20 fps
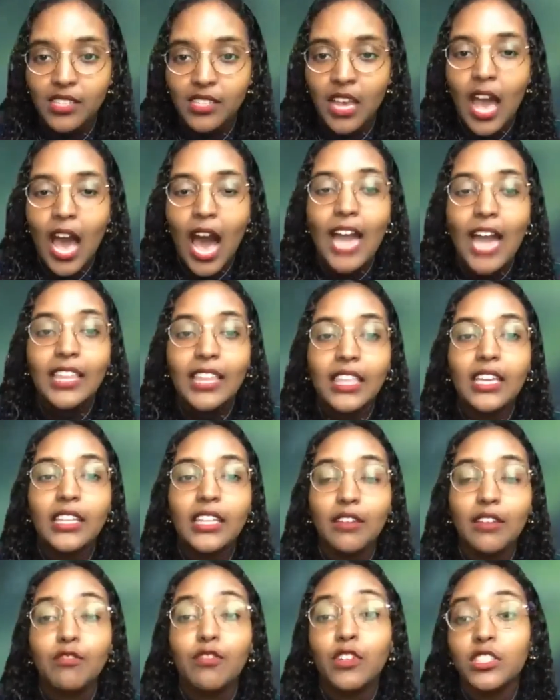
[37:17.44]
I think
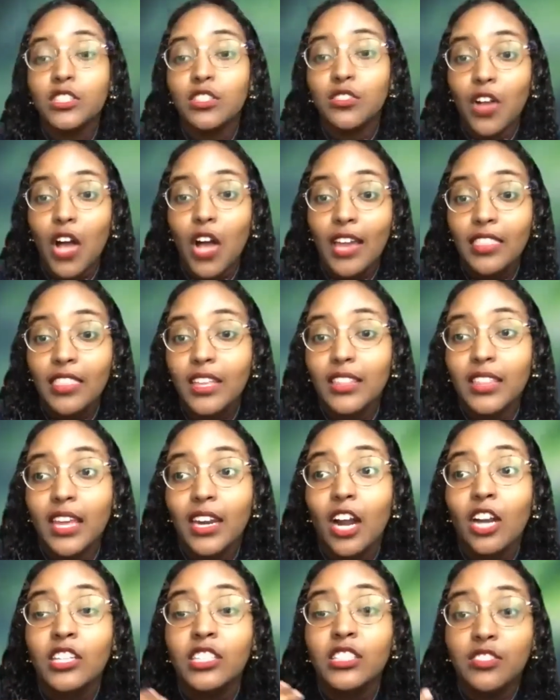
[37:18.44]
that, first of all, I think that our
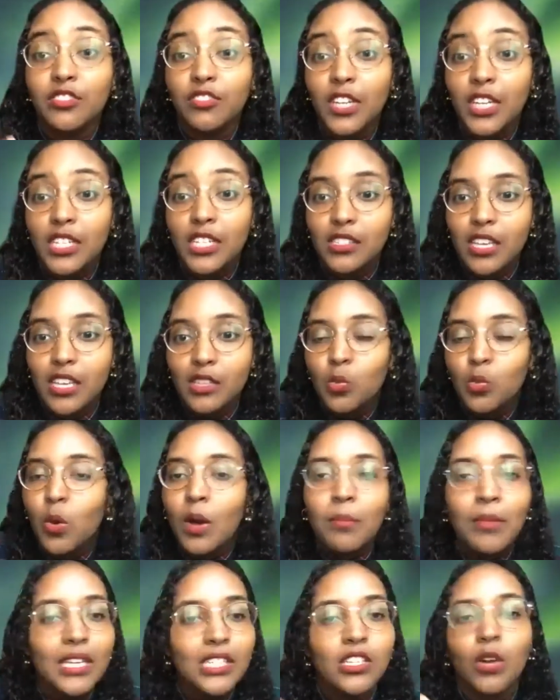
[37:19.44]
difference is what
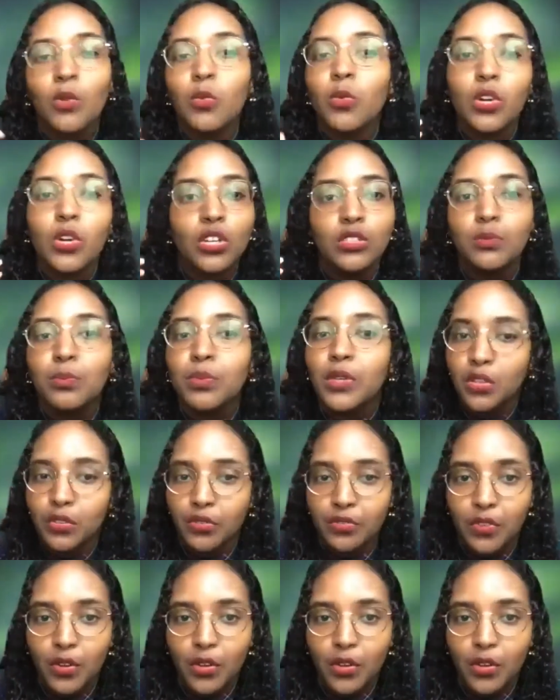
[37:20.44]
makes our world beautiful.